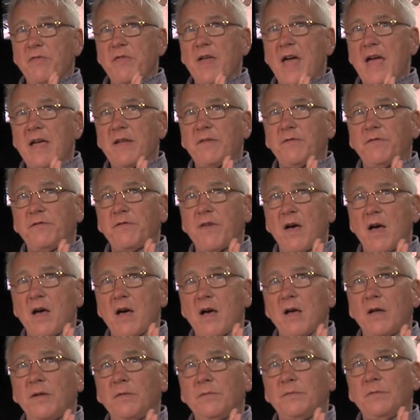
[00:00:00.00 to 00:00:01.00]
that
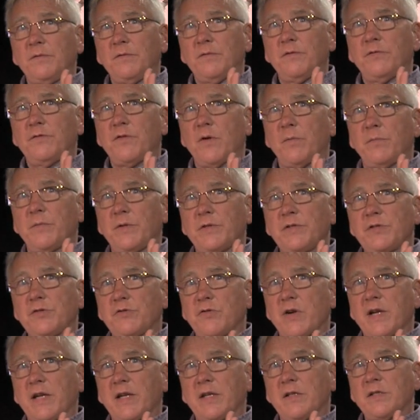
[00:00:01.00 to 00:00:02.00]
far from the
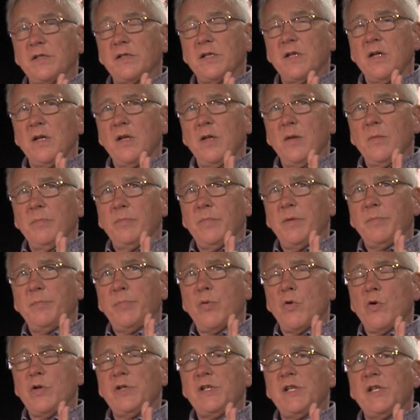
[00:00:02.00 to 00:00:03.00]
strings, but
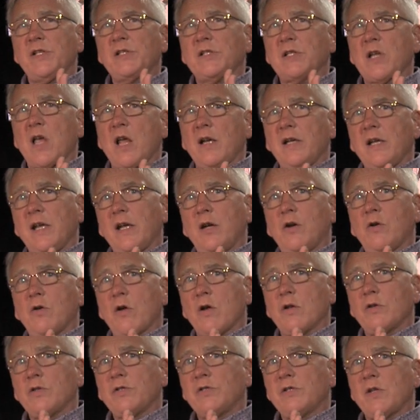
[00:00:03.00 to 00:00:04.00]
pointed slightly
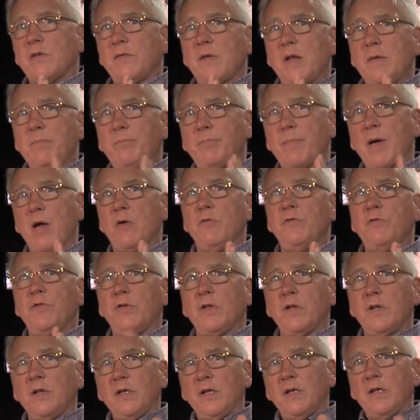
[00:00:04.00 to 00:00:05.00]
across so they both
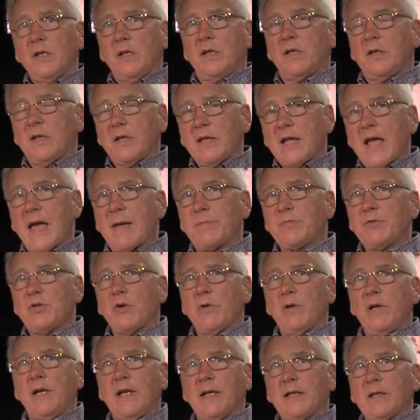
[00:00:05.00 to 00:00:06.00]
capture
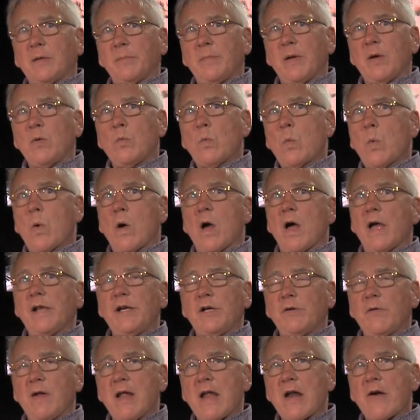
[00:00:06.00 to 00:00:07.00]
a little bit
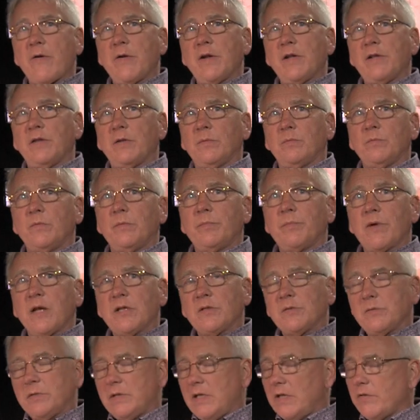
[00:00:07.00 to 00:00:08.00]
wider area than we
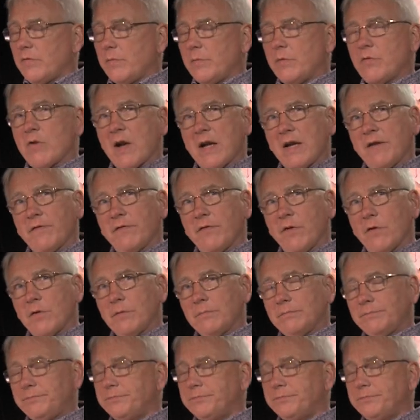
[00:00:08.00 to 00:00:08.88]
perhaps give them credit for.